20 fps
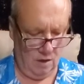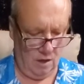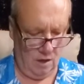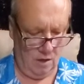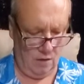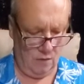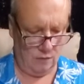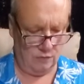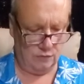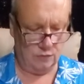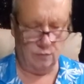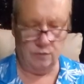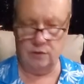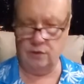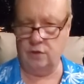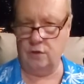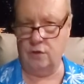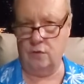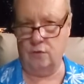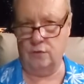I always want to
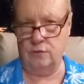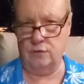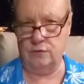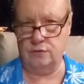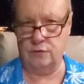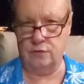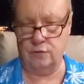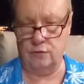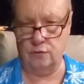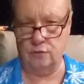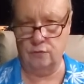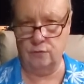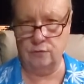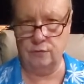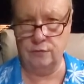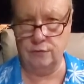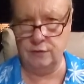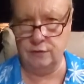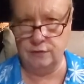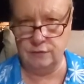go internal
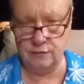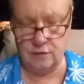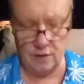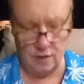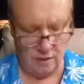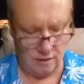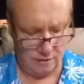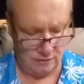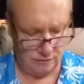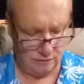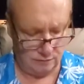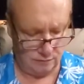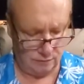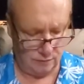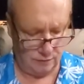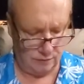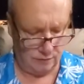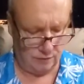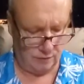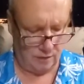with these guys,
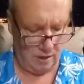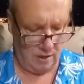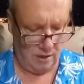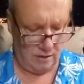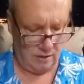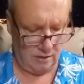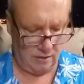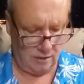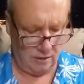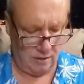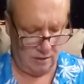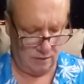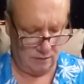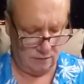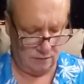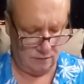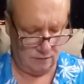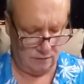but I got